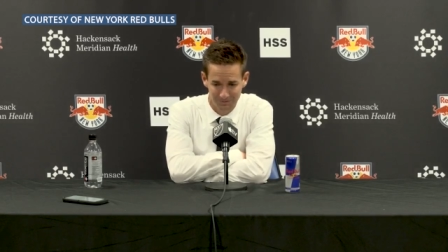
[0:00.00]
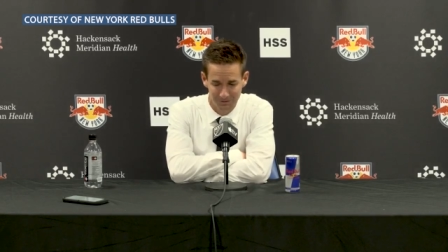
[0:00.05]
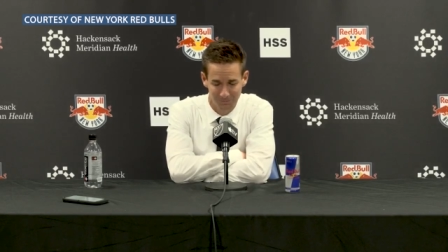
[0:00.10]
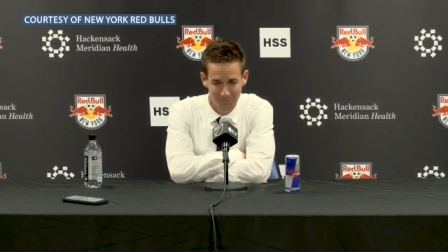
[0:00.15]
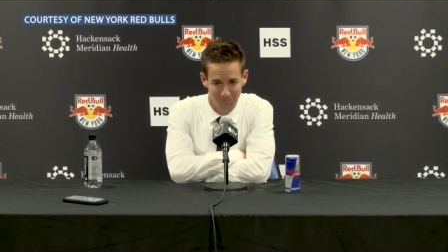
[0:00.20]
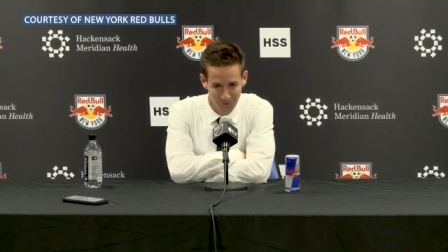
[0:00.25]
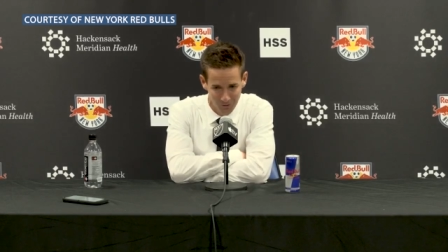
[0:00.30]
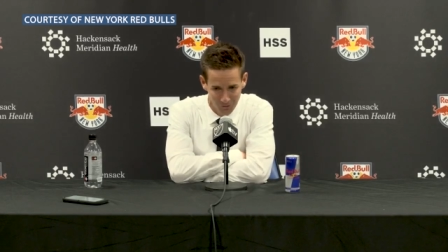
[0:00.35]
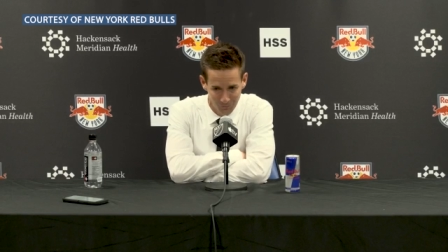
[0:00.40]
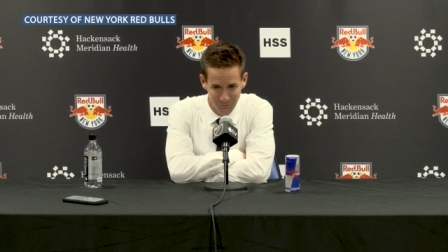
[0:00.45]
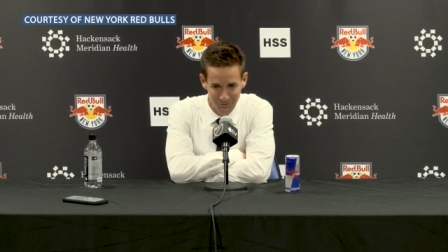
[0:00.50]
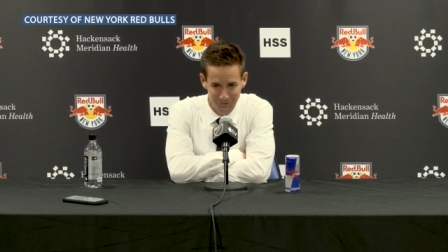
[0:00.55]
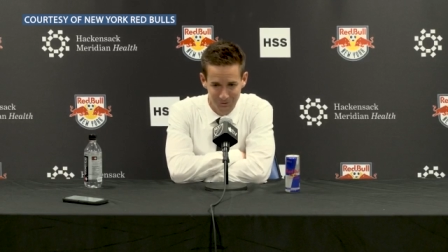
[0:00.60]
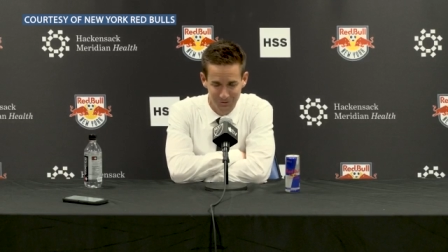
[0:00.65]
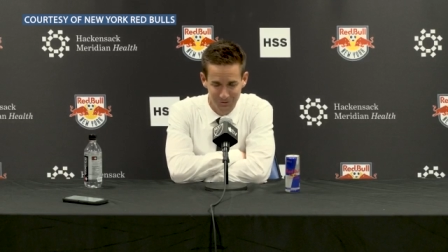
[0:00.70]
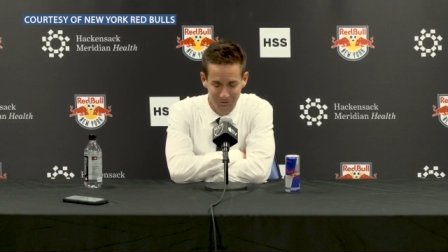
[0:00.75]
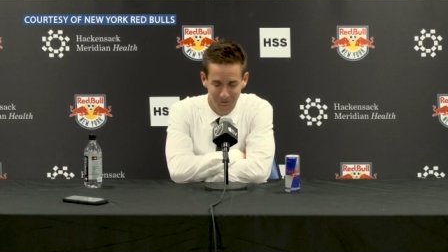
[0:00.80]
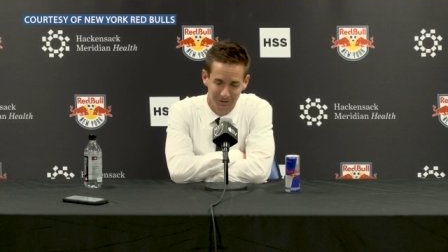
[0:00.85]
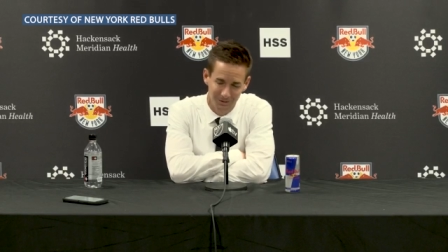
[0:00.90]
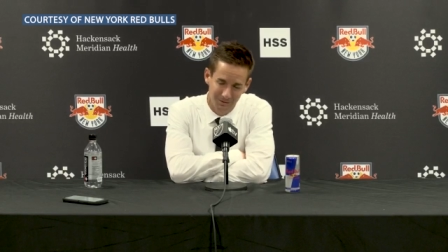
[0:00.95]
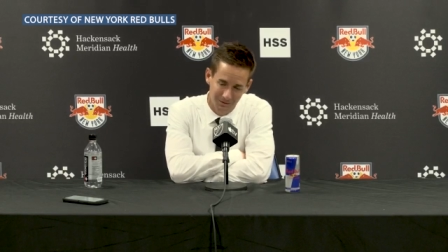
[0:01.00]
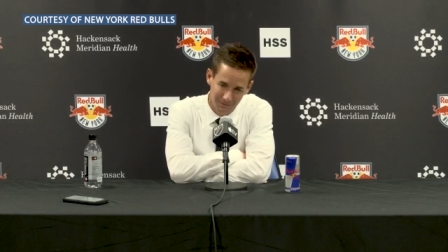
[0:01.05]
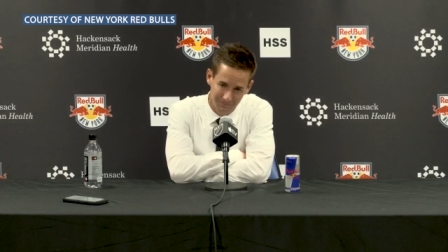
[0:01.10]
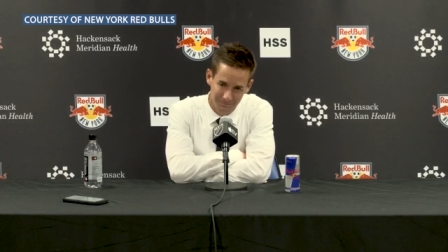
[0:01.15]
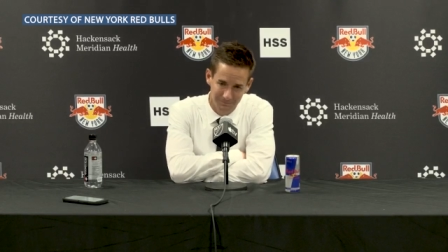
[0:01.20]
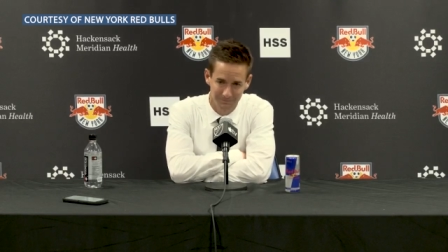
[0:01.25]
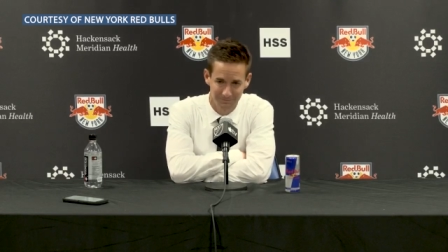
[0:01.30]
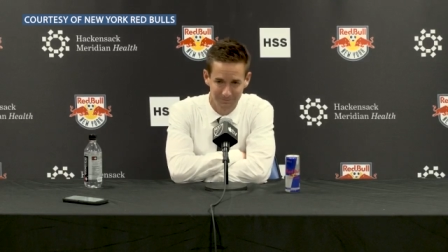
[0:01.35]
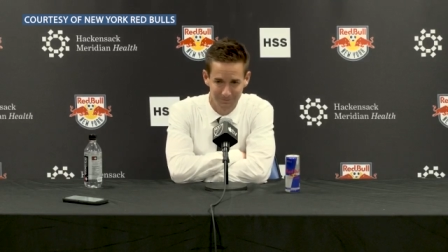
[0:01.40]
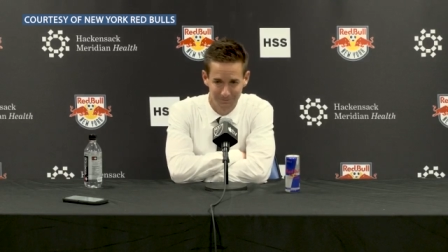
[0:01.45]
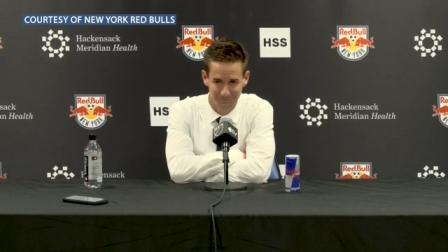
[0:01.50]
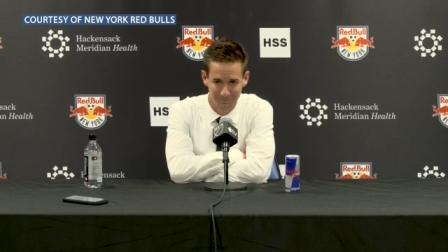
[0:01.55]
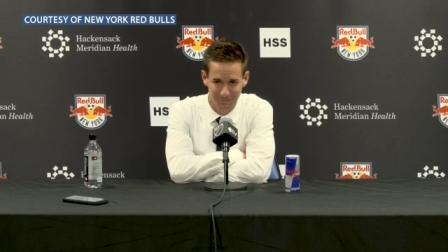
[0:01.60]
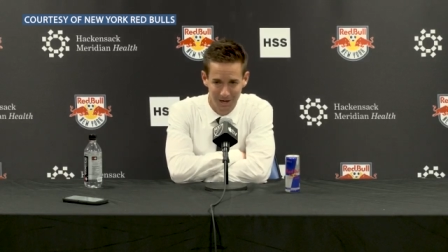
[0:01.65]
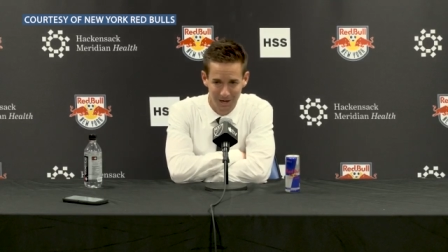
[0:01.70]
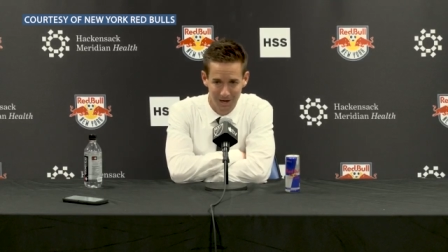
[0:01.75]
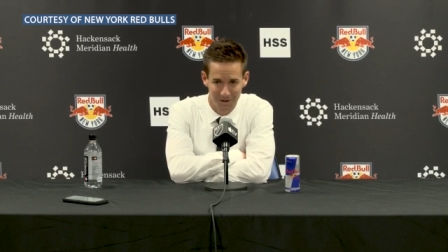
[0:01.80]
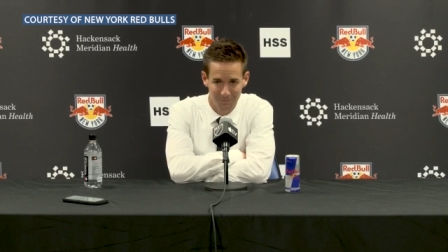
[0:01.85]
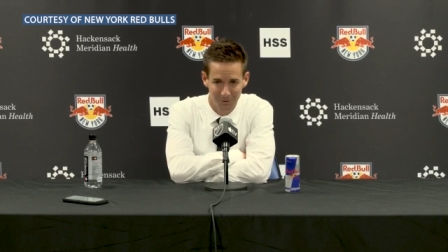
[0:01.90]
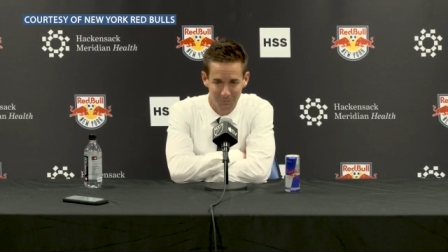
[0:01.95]
Tomorrow we enjoy it, and then
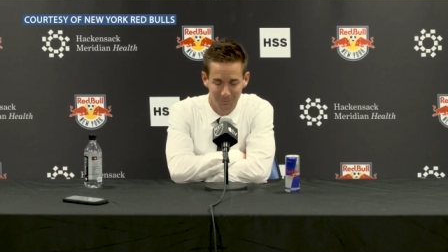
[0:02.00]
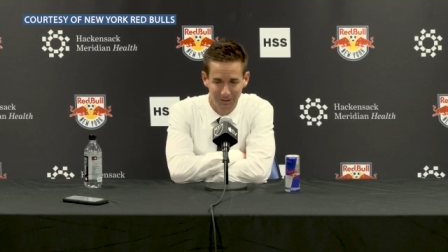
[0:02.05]
Miami,